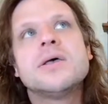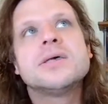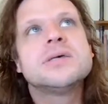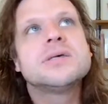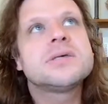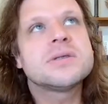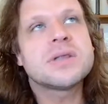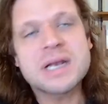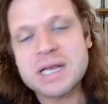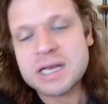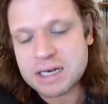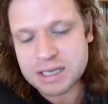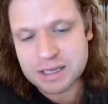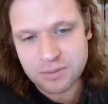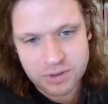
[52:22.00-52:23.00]
So they needed
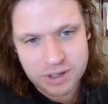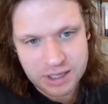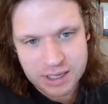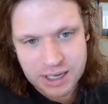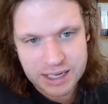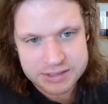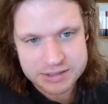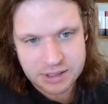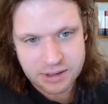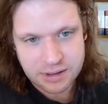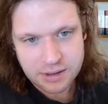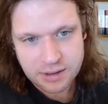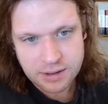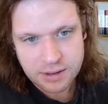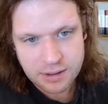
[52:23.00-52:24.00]
to get rid of Gaza,
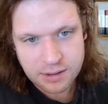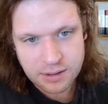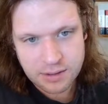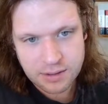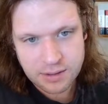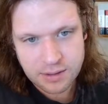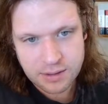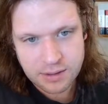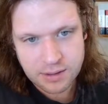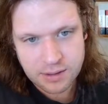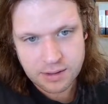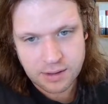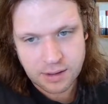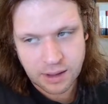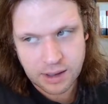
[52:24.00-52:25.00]

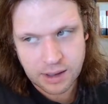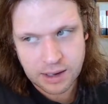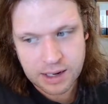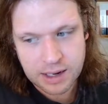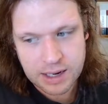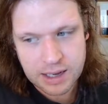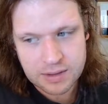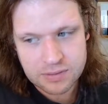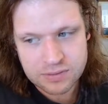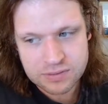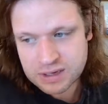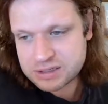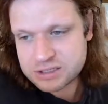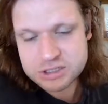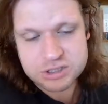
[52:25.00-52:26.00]
and
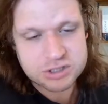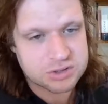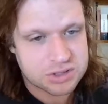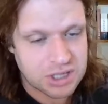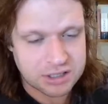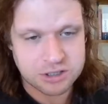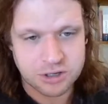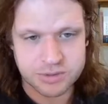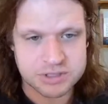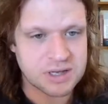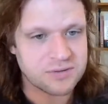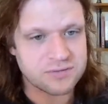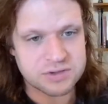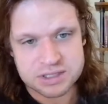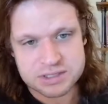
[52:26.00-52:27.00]
they just used October
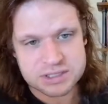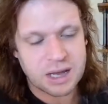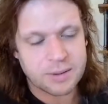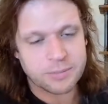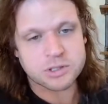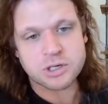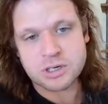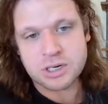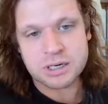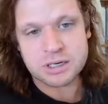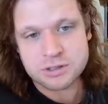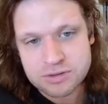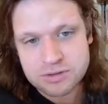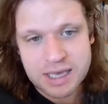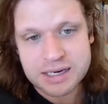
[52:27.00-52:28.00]
7th as the opportunity to
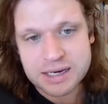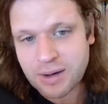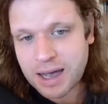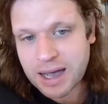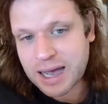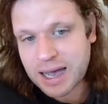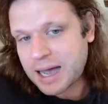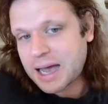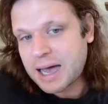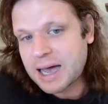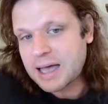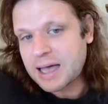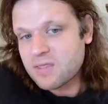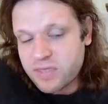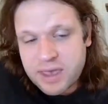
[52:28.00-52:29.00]
do that. Now,
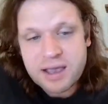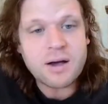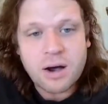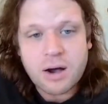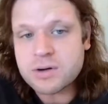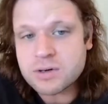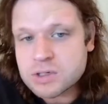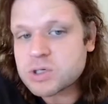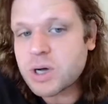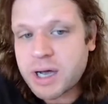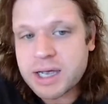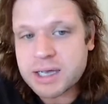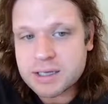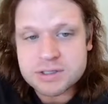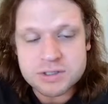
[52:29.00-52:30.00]
they are
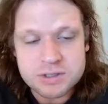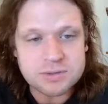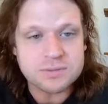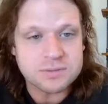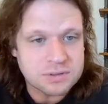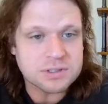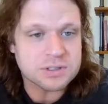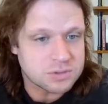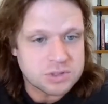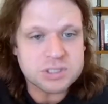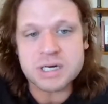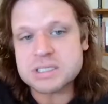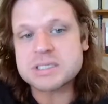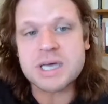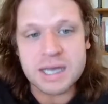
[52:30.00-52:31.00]
trying to do
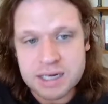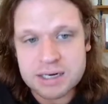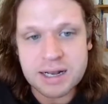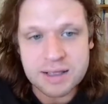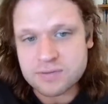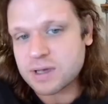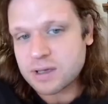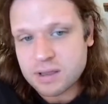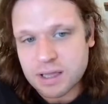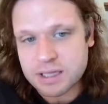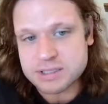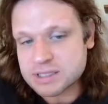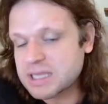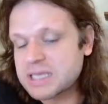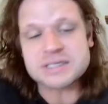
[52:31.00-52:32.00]
genocide and ethnic
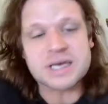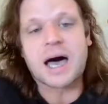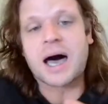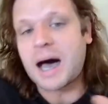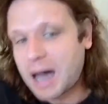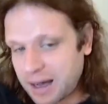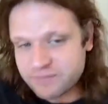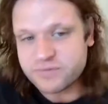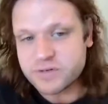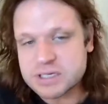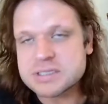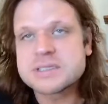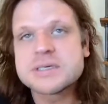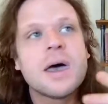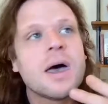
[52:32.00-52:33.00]
cleansing. That's obvious.